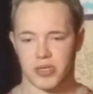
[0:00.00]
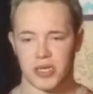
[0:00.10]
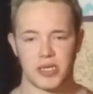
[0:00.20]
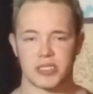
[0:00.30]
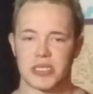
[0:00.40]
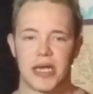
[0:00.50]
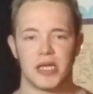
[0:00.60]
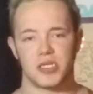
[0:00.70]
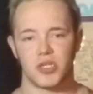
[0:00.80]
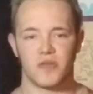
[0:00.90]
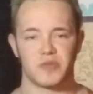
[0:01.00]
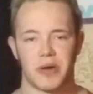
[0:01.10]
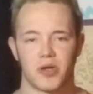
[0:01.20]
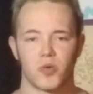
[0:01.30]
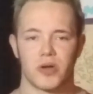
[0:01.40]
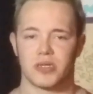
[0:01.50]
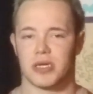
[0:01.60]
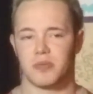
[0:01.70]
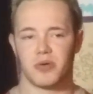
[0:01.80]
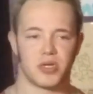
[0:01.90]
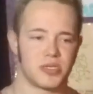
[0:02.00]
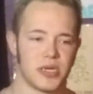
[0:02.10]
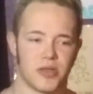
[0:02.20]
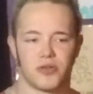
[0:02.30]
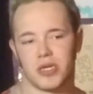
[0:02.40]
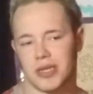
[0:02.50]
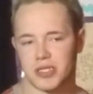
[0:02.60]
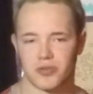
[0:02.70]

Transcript: like any sightings of Spider-Gwen, and they'd put it together and they'd like